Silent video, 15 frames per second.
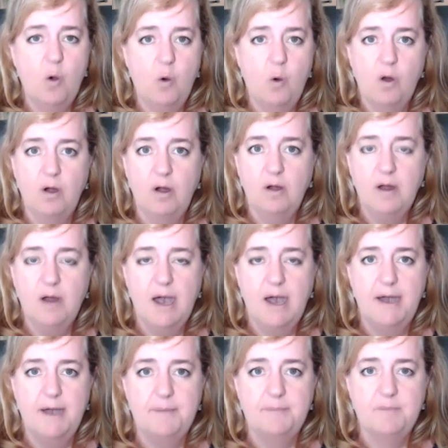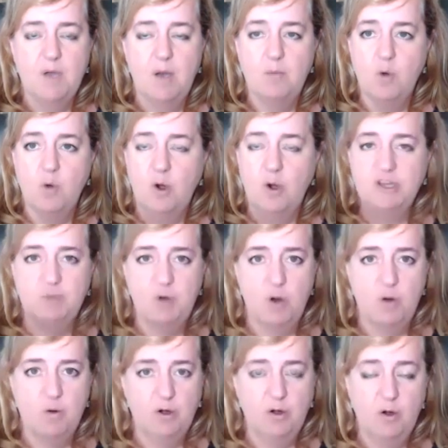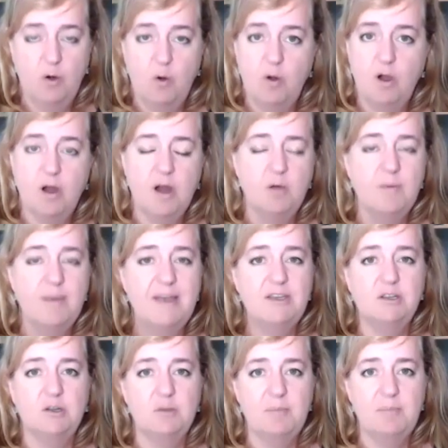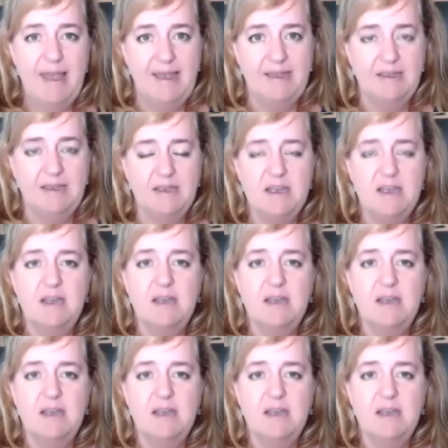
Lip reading: or a mortgage broker or a regular bank,